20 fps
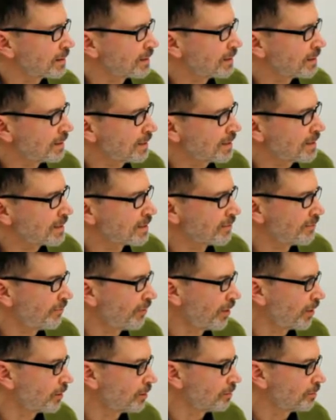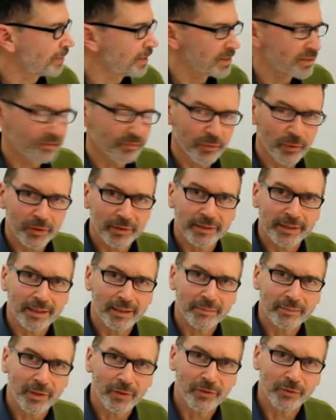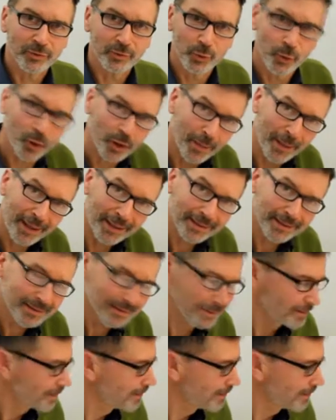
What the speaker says: This is the final piece of work that I'm going to talk about.